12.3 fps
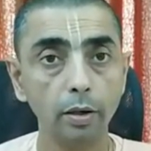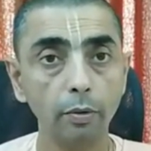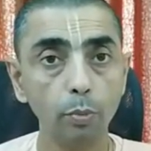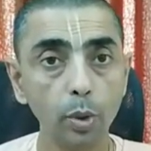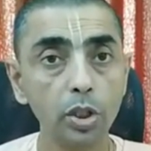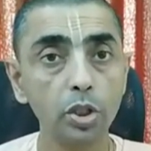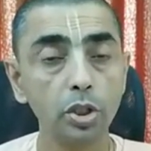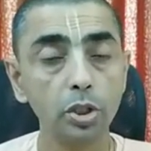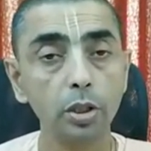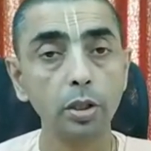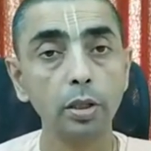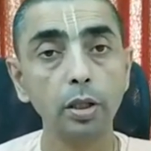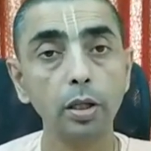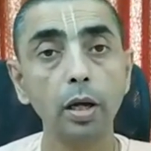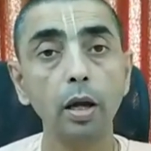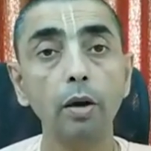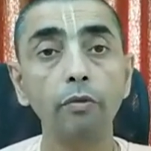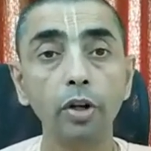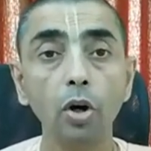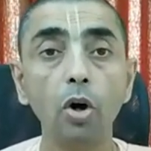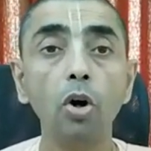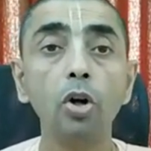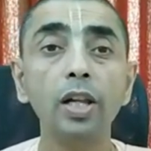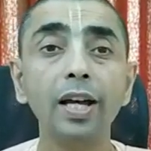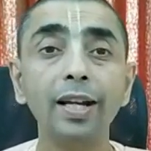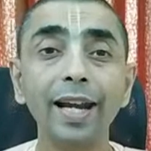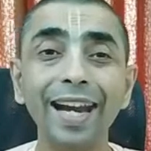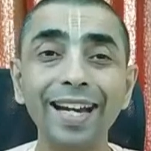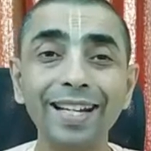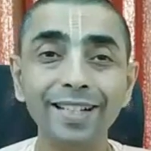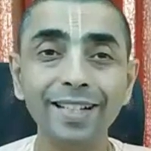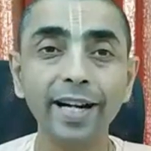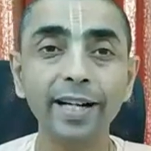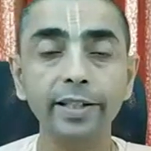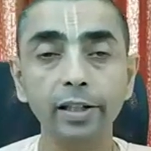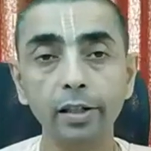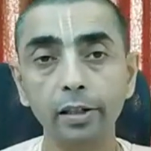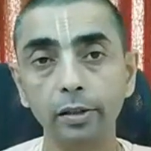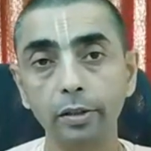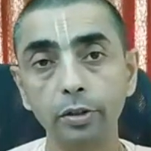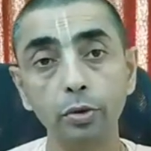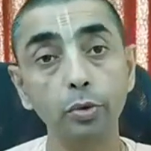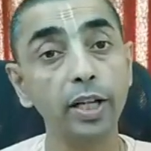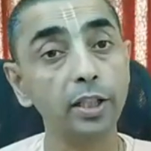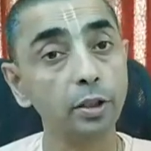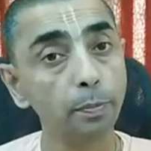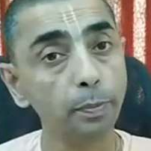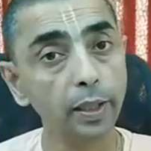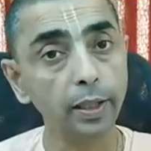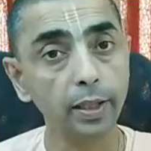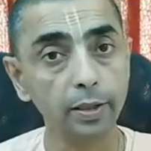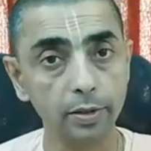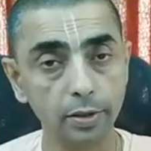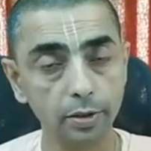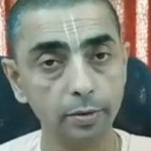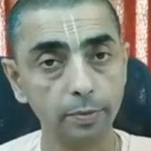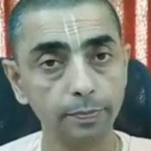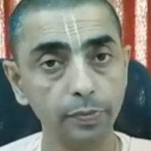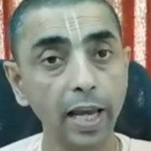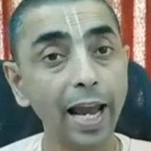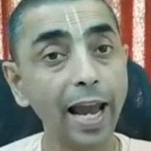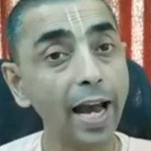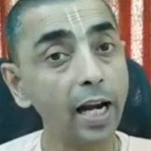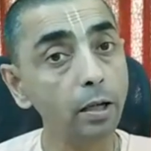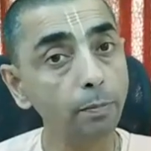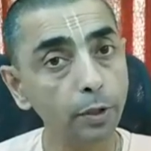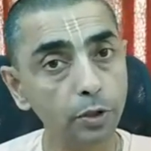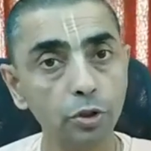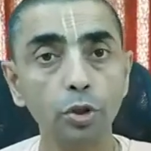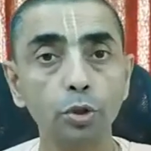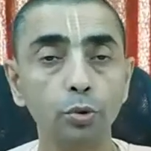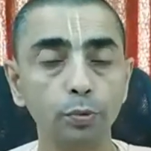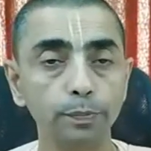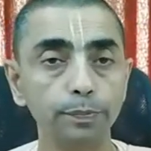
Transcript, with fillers: which we all are entitled to experience and pursue.